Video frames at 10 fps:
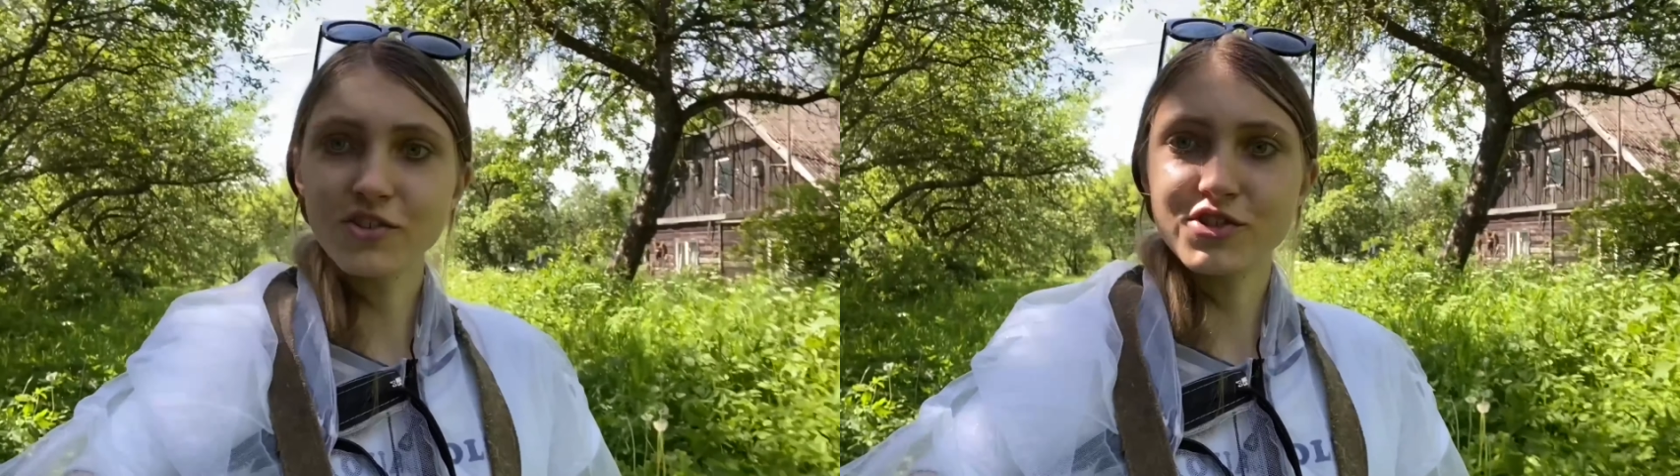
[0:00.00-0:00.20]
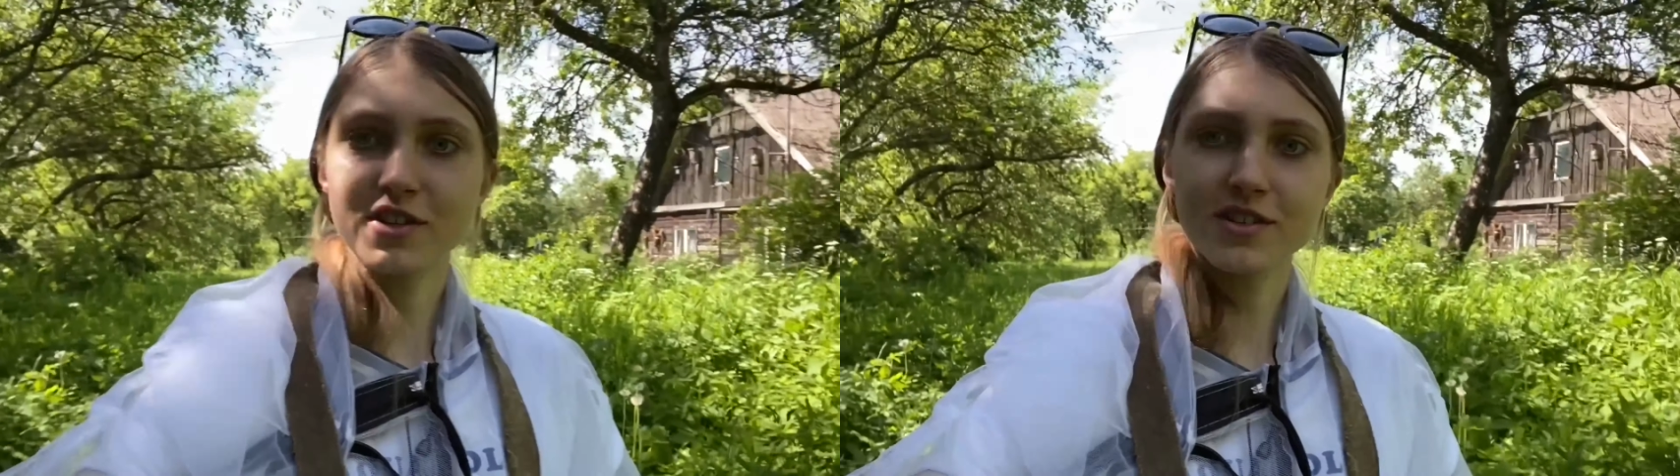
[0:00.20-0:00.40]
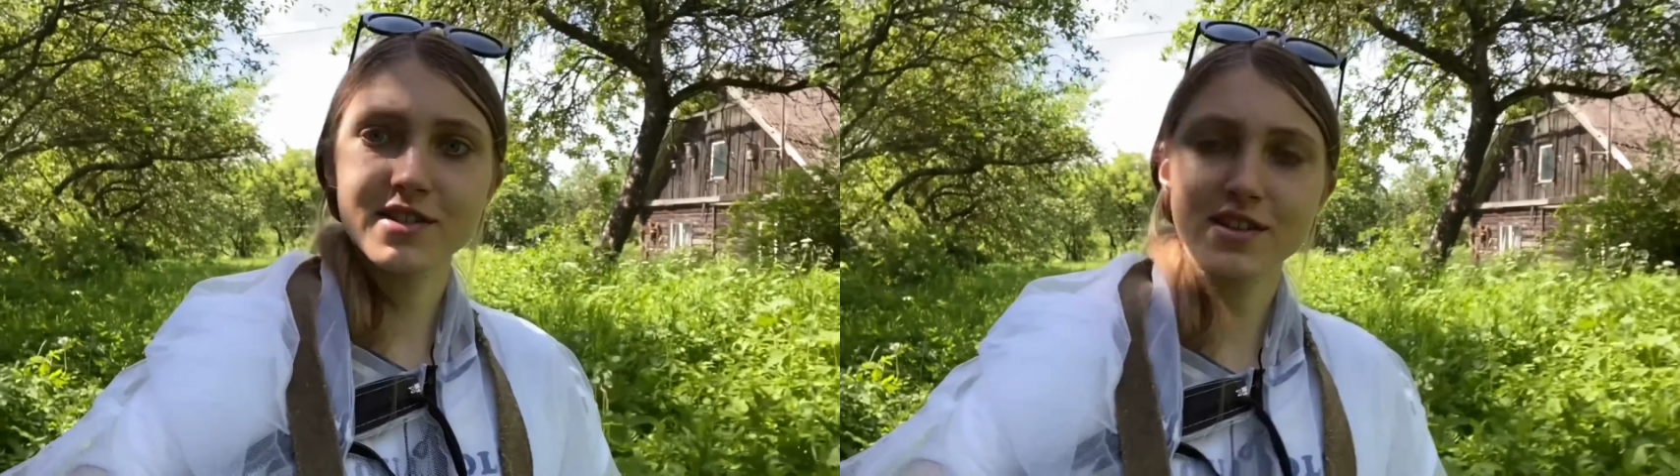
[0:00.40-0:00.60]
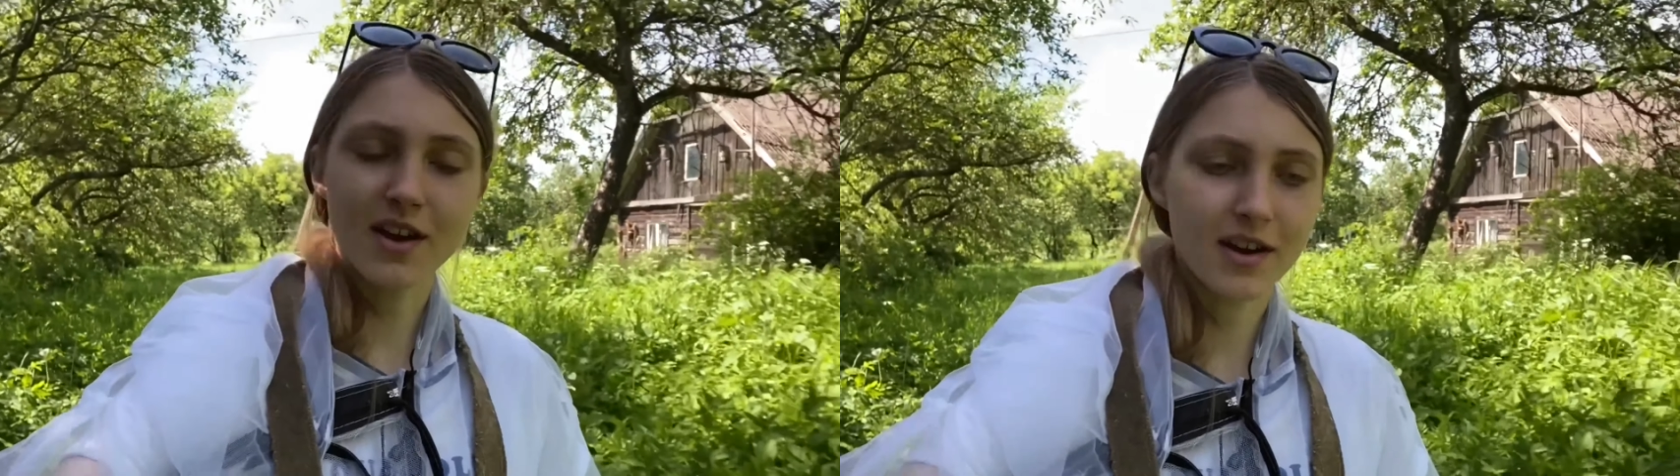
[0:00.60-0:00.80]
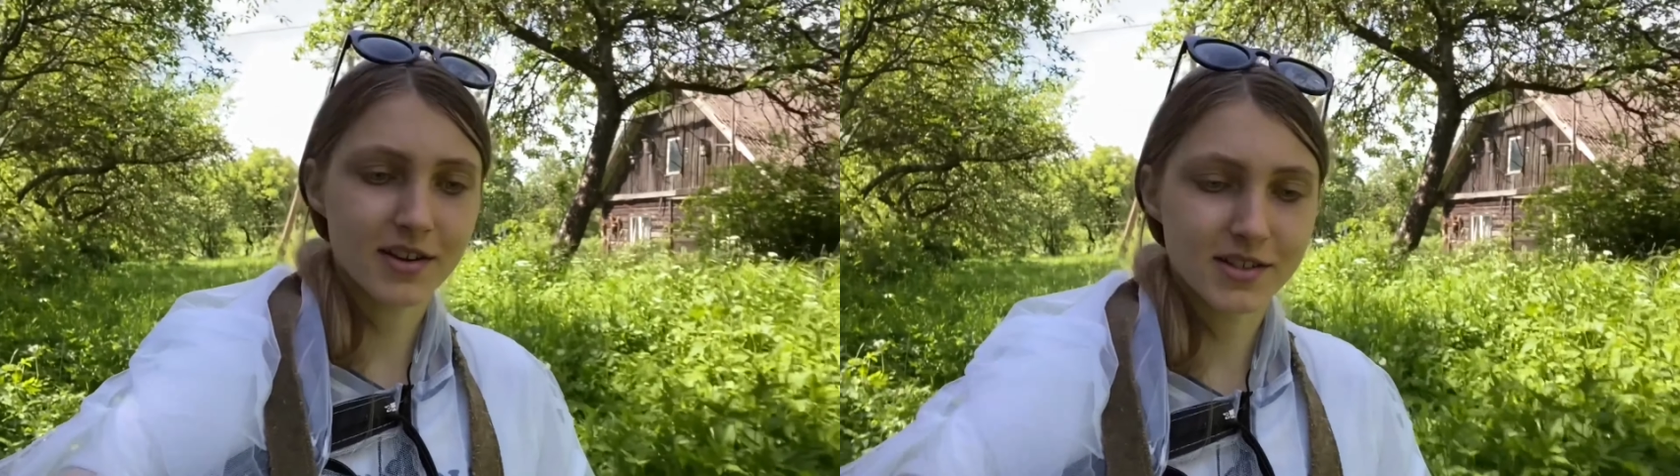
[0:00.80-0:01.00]
just
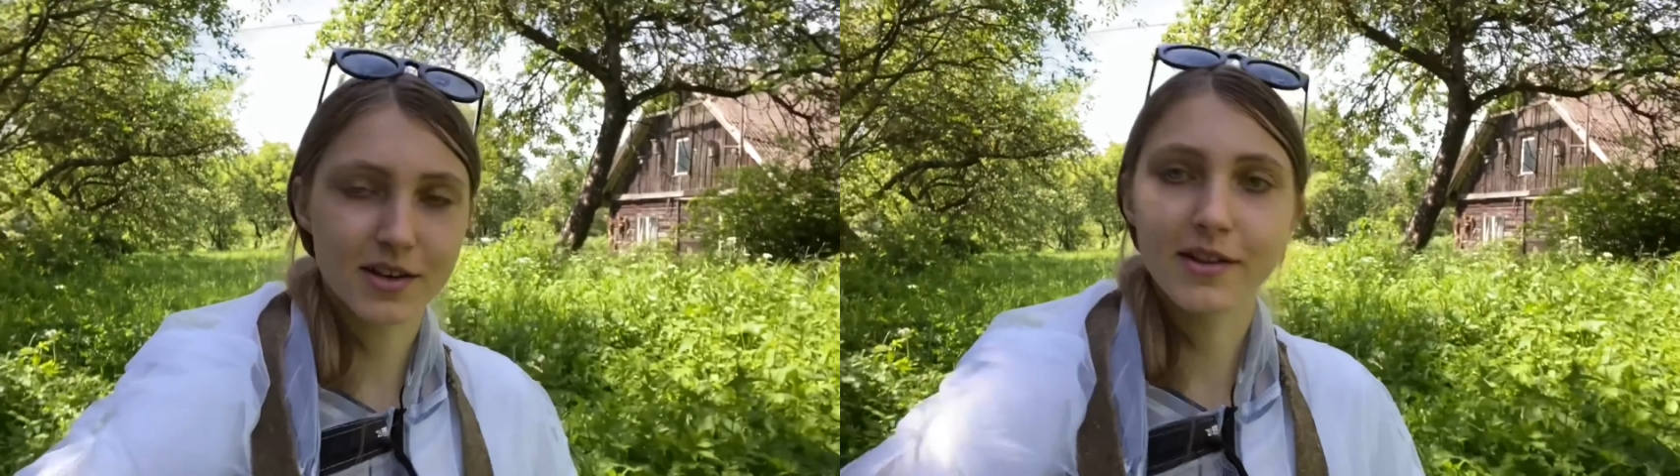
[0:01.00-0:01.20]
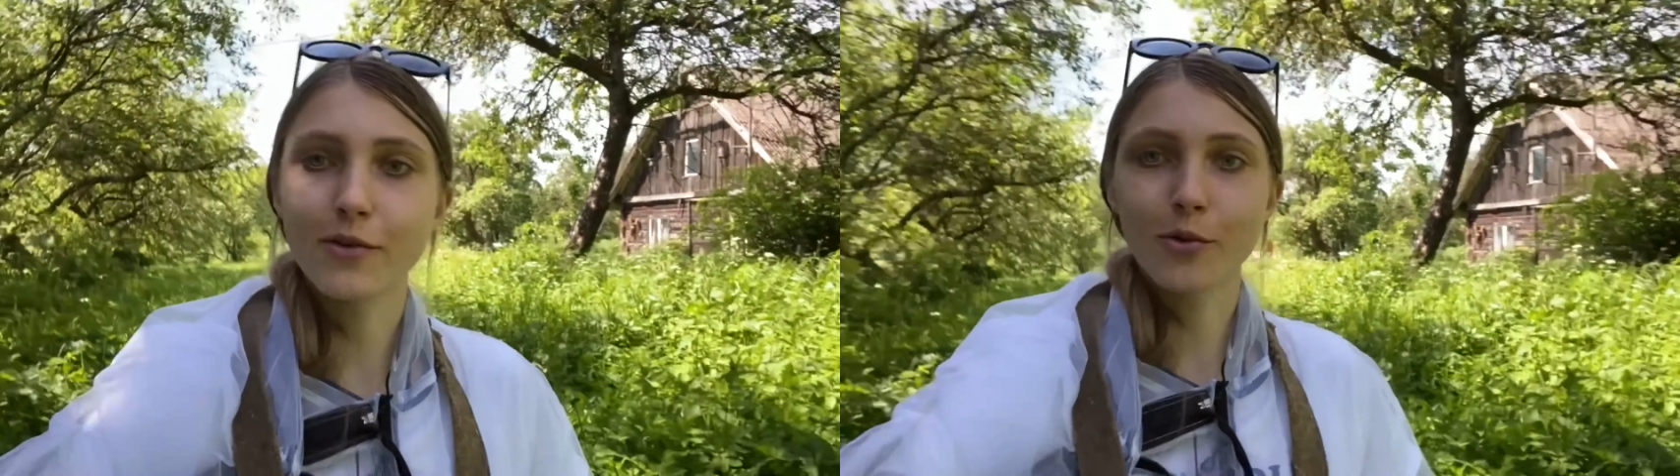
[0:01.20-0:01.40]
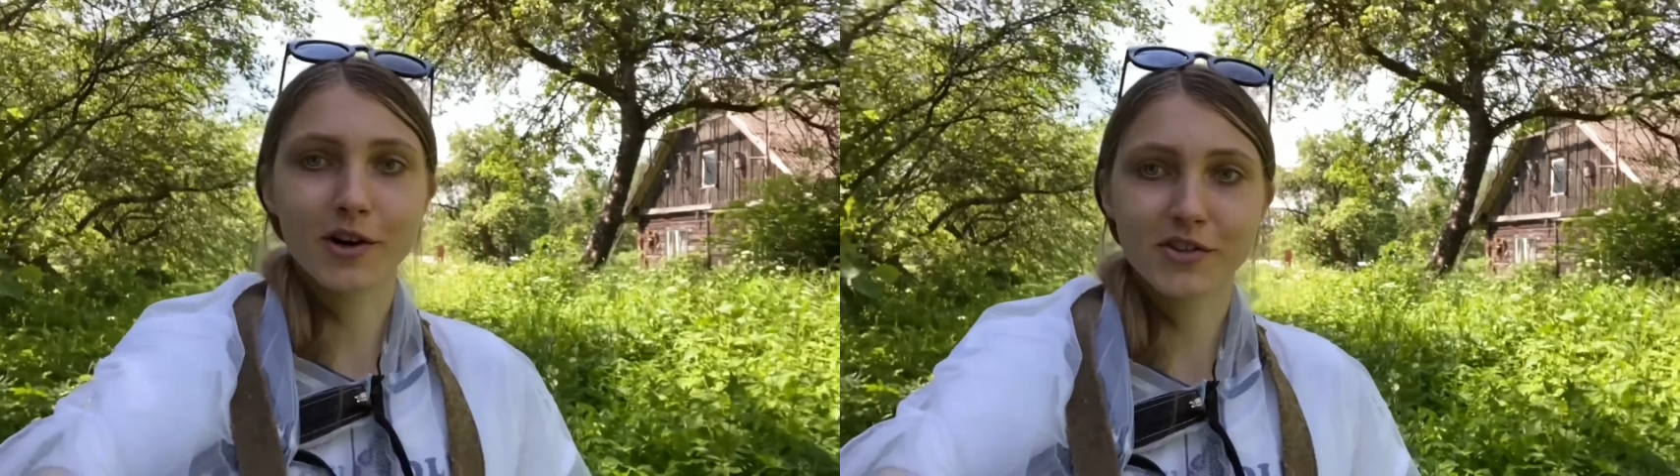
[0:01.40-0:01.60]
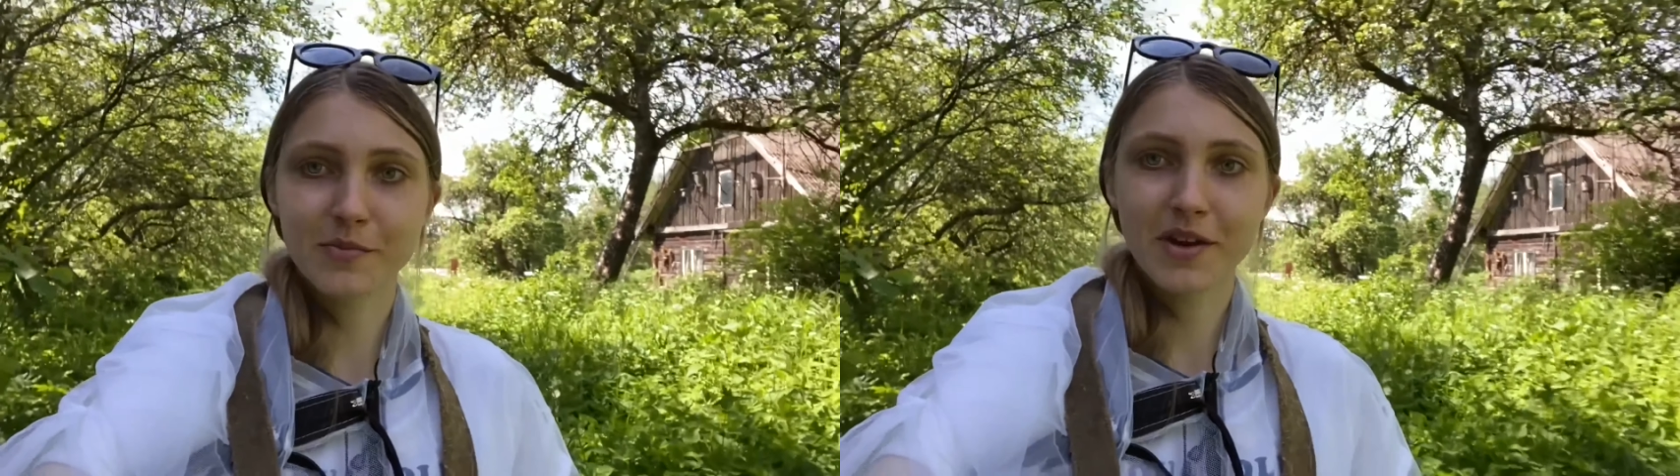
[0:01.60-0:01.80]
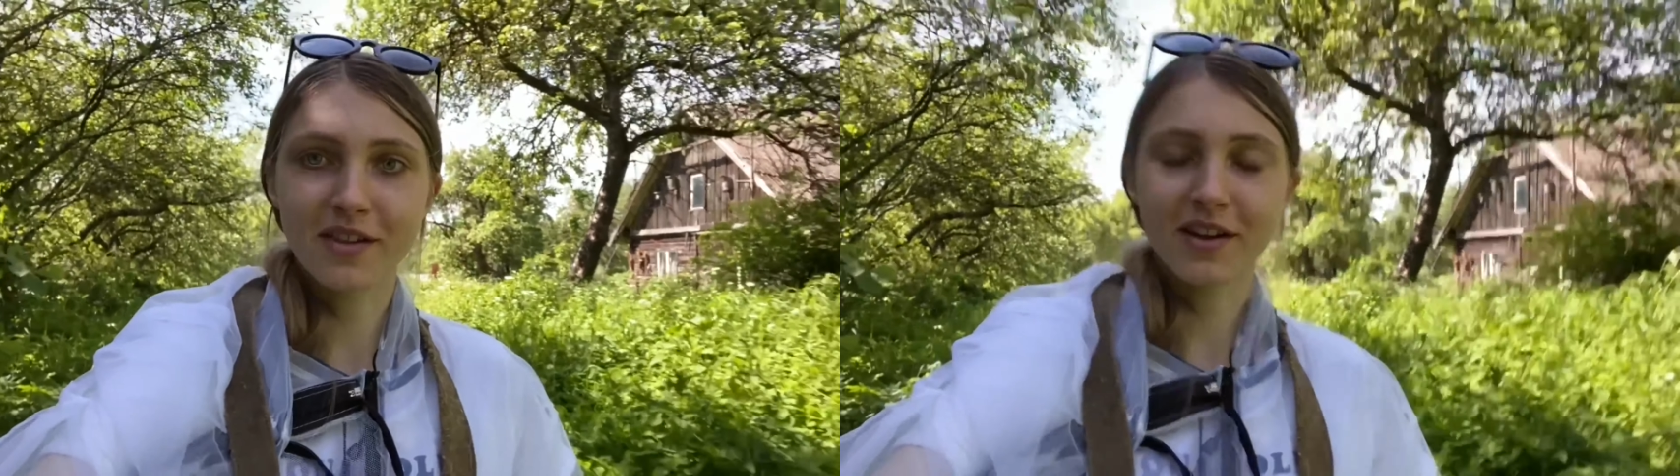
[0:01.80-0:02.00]
ate the
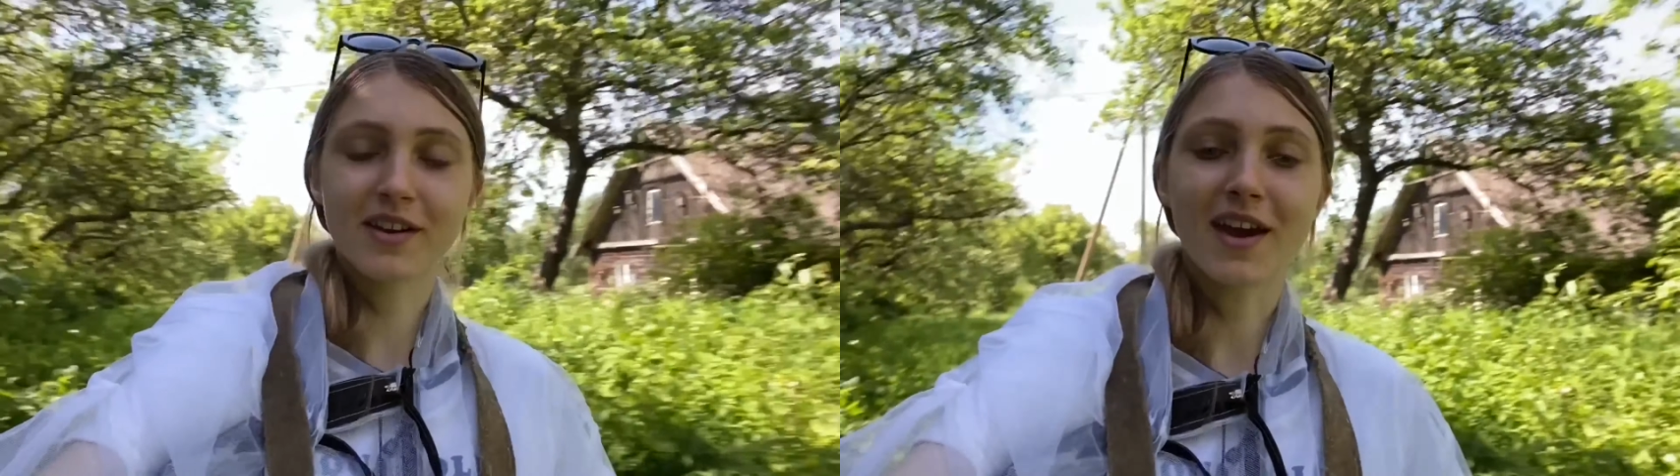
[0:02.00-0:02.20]
watermelon